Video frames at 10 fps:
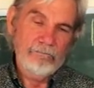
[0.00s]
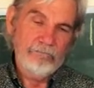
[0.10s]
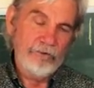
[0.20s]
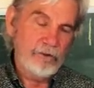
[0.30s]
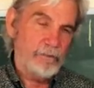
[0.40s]

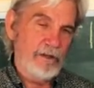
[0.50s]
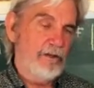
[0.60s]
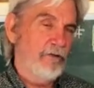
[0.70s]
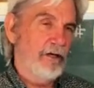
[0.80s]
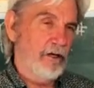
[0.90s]
First
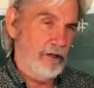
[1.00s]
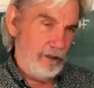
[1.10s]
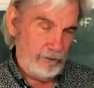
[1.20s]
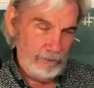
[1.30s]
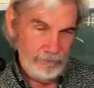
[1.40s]
Peter at
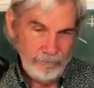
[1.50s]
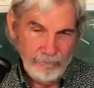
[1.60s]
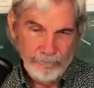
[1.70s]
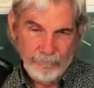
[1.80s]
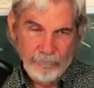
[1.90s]
all,
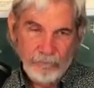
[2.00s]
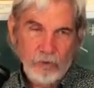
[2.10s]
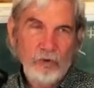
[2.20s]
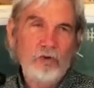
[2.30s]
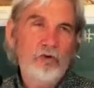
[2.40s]

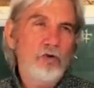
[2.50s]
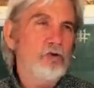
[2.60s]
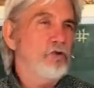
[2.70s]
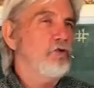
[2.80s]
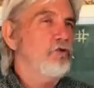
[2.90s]

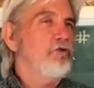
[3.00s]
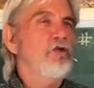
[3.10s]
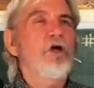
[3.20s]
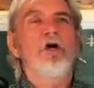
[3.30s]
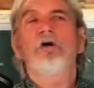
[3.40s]
you
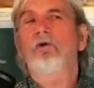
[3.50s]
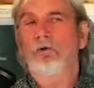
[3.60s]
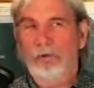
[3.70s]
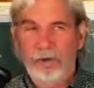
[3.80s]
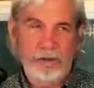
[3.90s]

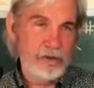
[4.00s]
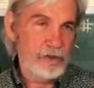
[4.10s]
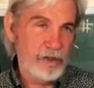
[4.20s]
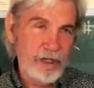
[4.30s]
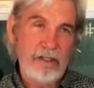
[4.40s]
know that this
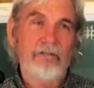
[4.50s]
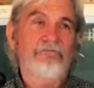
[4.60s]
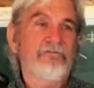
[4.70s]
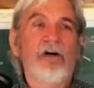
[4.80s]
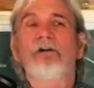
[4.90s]
thing of
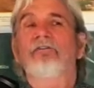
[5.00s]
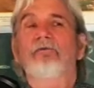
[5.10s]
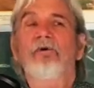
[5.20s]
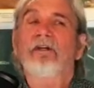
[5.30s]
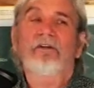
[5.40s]
false
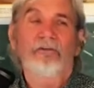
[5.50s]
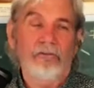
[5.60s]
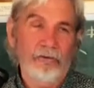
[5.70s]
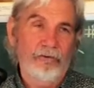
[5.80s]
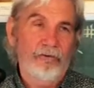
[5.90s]

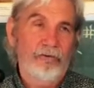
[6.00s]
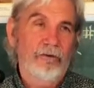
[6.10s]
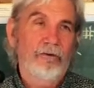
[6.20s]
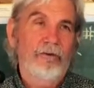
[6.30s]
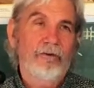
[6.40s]
witnesses
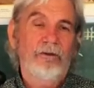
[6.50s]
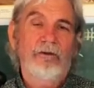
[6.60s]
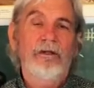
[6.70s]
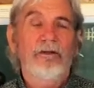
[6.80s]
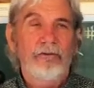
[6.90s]

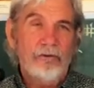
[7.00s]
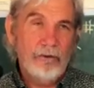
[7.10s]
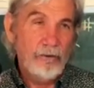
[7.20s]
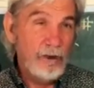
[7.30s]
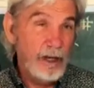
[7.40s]
is
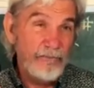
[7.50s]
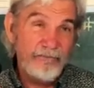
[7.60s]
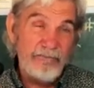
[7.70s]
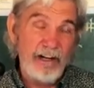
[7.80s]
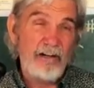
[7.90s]
a
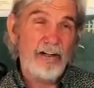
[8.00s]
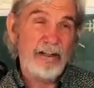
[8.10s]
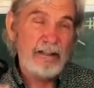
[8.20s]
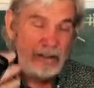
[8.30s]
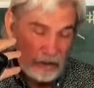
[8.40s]
very
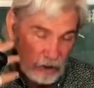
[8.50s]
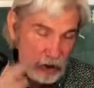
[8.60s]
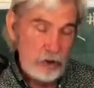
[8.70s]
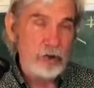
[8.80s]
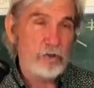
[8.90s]

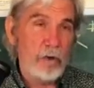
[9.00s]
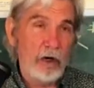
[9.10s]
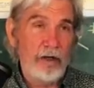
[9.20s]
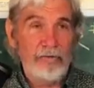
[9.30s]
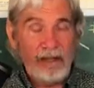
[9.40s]
huge
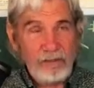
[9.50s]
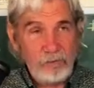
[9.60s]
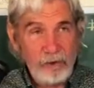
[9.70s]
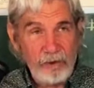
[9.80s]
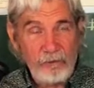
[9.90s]
part of it. That's
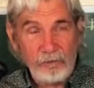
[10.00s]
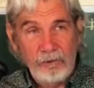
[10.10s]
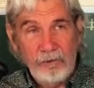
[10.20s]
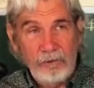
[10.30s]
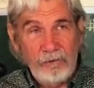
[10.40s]
where the,
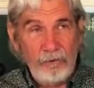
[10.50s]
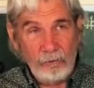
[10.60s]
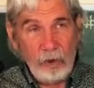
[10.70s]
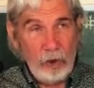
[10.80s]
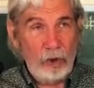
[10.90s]
the
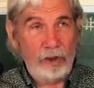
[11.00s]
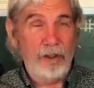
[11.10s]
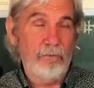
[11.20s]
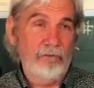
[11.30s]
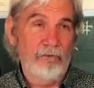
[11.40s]
roar
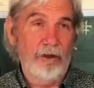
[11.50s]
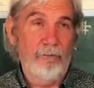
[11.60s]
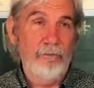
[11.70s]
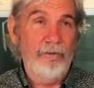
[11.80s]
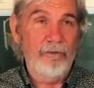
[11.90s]
comes from,
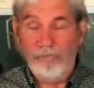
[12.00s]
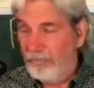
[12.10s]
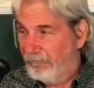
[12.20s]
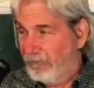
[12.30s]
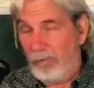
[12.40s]
the,
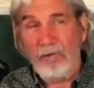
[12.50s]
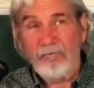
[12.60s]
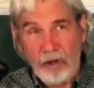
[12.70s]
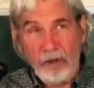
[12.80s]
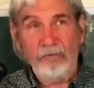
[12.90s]
from the
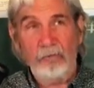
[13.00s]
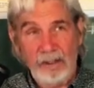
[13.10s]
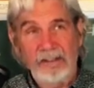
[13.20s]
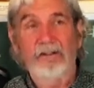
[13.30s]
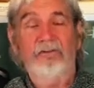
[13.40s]
false
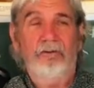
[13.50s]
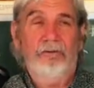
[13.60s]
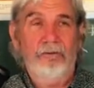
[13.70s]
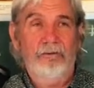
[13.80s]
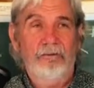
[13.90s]

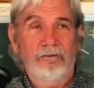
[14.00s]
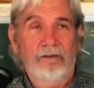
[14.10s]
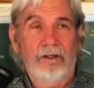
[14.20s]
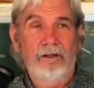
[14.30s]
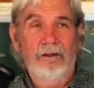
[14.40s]
witnesses.
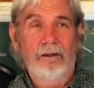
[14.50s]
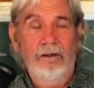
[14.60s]
Okay.